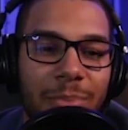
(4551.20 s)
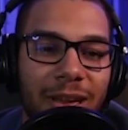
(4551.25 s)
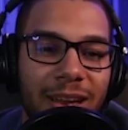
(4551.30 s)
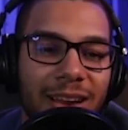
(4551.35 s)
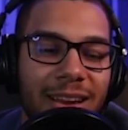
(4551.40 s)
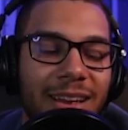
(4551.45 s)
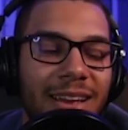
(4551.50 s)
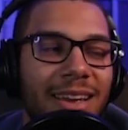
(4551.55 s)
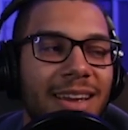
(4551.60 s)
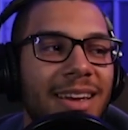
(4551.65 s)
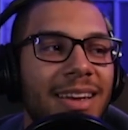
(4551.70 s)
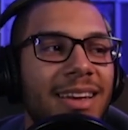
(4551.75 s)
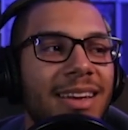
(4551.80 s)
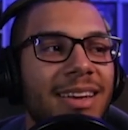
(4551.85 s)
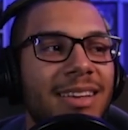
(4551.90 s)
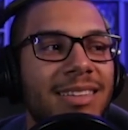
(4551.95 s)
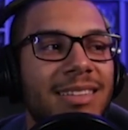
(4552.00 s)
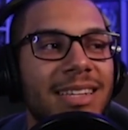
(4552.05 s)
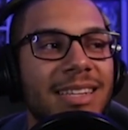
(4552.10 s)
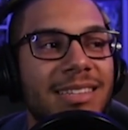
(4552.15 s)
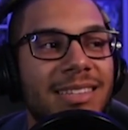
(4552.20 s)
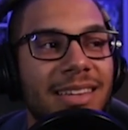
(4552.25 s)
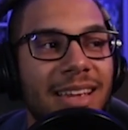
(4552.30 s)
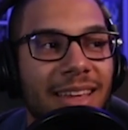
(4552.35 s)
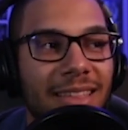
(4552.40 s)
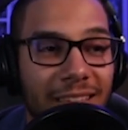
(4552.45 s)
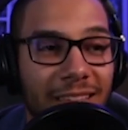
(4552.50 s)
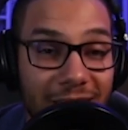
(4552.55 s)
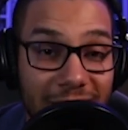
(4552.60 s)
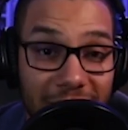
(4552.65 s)
off topic.
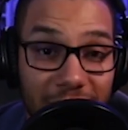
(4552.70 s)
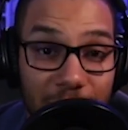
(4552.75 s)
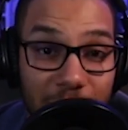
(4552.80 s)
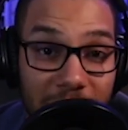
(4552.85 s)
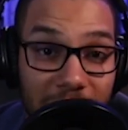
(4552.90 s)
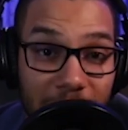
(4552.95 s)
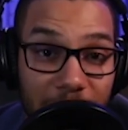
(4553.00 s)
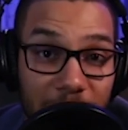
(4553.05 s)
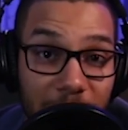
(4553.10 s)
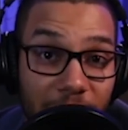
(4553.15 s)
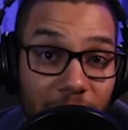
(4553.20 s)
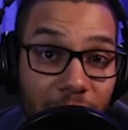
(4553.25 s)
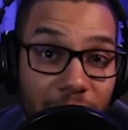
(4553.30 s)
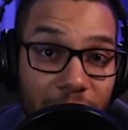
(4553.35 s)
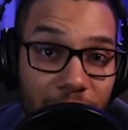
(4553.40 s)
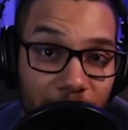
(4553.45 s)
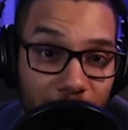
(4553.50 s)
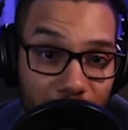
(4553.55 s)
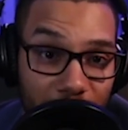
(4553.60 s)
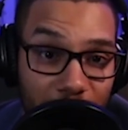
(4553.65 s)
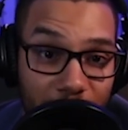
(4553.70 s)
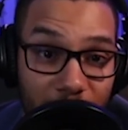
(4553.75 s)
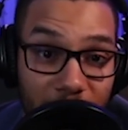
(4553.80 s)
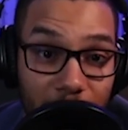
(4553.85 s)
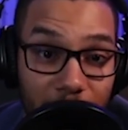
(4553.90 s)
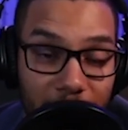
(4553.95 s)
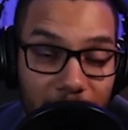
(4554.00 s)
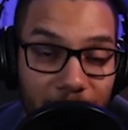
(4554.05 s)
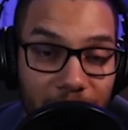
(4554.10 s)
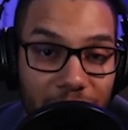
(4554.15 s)
Disney, this is my appeal for you to
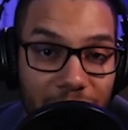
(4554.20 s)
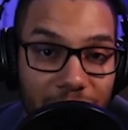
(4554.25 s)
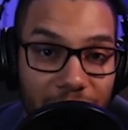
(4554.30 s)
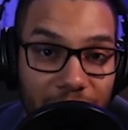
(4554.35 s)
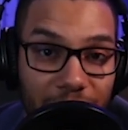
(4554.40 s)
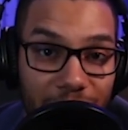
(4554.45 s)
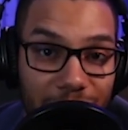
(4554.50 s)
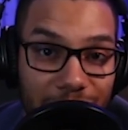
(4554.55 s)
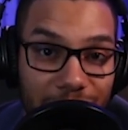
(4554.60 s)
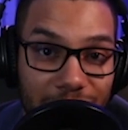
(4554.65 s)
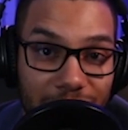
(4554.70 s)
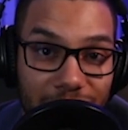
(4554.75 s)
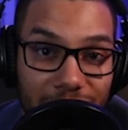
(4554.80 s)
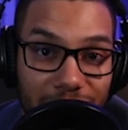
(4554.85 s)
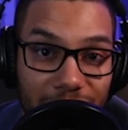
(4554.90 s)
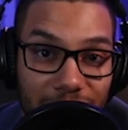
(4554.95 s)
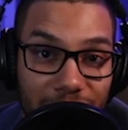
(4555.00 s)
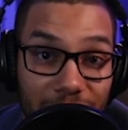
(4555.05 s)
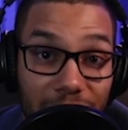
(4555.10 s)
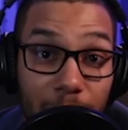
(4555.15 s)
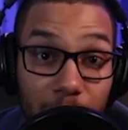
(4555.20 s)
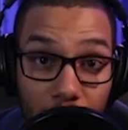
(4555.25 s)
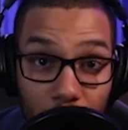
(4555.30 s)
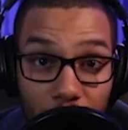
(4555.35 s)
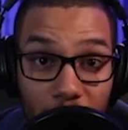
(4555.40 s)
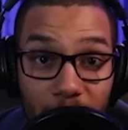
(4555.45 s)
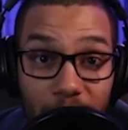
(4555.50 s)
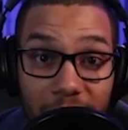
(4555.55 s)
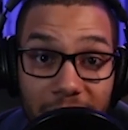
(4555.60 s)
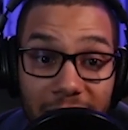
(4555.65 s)
bring Mirrorverse, the
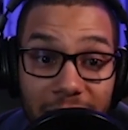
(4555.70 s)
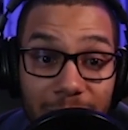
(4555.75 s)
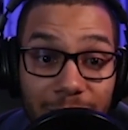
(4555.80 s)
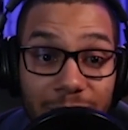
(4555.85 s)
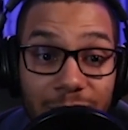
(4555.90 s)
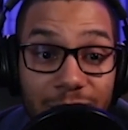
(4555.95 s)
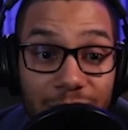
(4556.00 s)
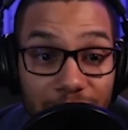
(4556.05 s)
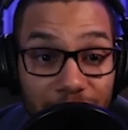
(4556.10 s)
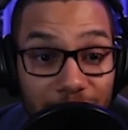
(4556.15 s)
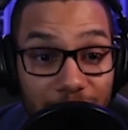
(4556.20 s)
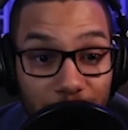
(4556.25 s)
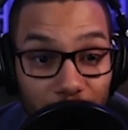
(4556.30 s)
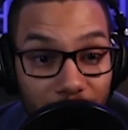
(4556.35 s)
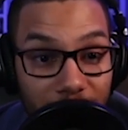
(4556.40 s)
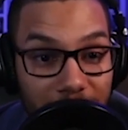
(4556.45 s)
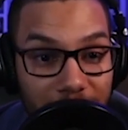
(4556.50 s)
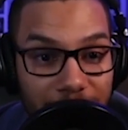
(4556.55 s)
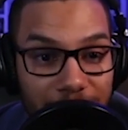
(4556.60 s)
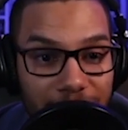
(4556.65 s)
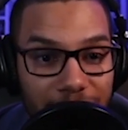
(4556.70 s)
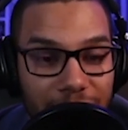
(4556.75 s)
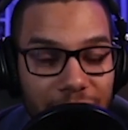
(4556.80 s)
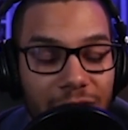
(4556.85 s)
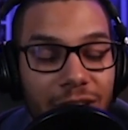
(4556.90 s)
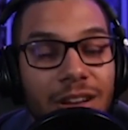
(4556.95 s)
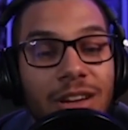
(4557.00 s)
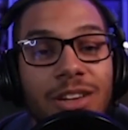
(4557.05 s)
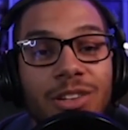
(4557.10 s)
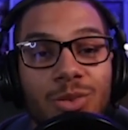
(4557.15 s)
mobile game, to
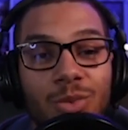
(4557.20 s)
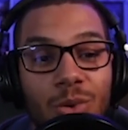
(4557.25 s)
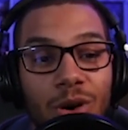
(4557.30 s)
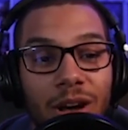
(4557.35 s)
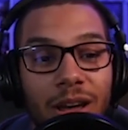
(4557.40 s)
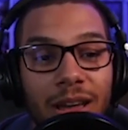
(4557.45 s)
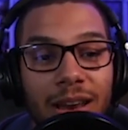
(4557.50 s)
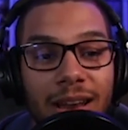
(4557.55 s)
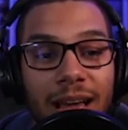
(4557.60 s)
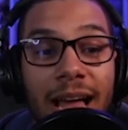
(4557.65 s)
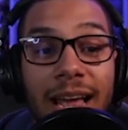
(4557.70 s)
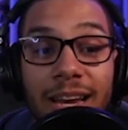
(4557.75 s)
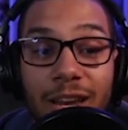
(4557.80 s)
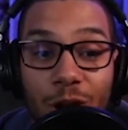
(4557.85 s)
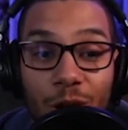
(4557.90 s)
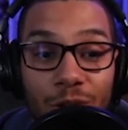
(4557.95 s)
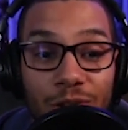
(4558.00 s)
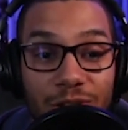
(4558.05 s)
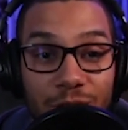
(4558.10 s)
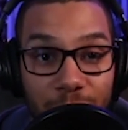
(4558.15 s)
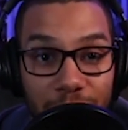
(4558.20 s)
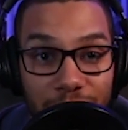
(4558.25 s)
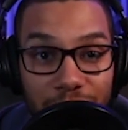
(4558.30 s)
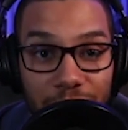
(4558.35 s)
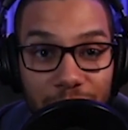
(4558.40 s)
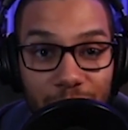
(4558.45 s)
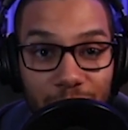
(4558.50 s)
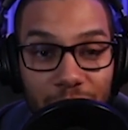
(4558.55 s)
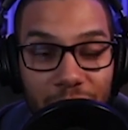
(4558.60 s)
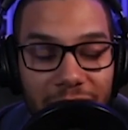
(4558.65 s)
Switch. Because one, I know the
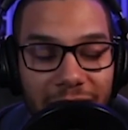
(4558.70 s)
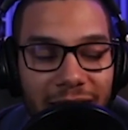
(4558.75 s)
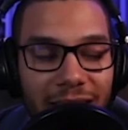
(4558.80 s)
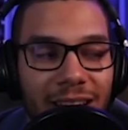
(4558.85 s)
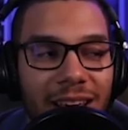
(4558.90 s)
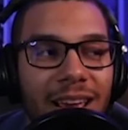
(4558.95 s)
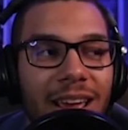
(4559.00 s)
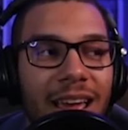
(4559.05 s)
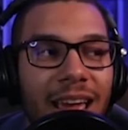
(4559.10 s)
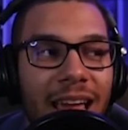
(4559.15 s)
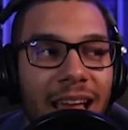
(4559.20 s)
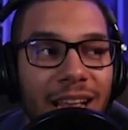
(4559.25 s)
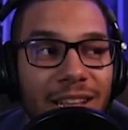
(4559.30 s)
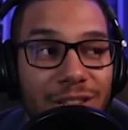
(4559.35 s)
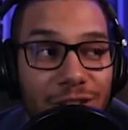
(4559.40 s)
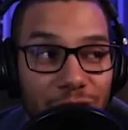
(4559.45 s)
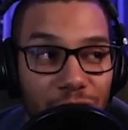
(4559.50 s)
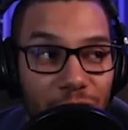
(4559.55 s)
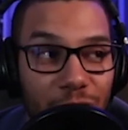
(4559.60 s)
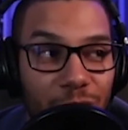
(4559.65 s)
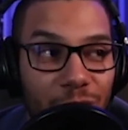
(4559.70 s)
Switch can run it, and